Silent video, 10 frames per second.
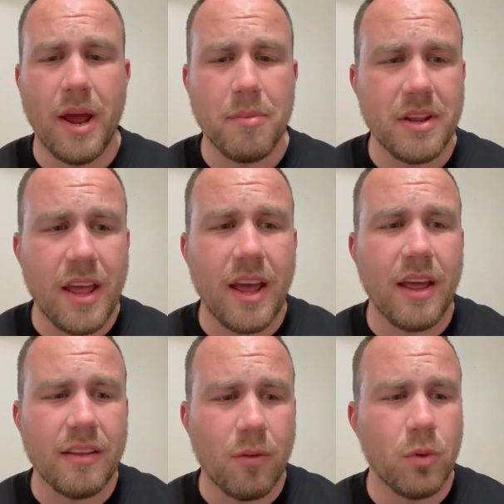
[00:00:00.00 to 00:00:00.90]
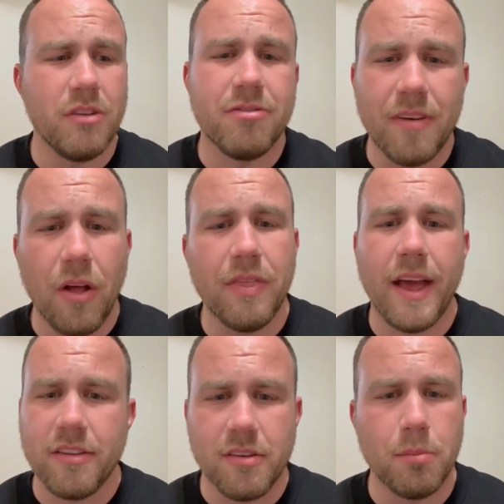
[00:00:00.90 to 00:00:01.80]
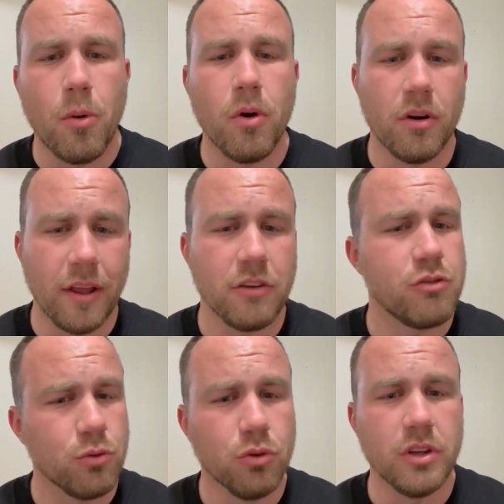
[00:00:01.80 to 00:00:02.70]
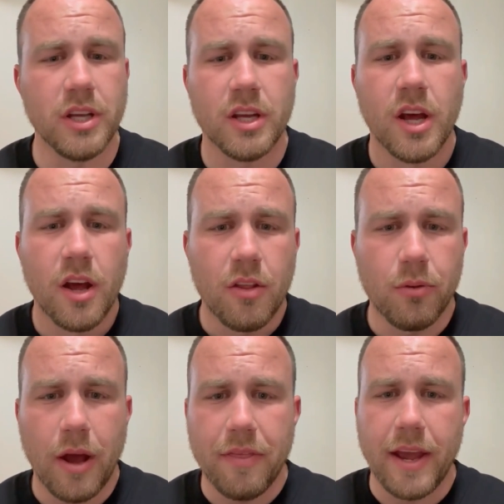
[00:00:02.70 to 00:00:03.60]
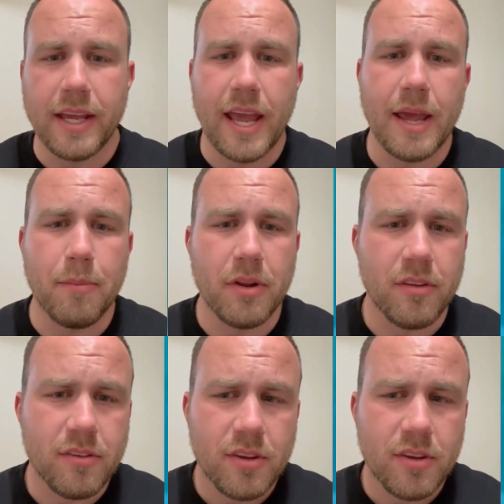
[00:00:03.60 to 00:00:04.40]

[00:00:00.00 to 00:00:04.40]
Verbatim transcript: I mean, they, we felt that support like truly throughout that game. And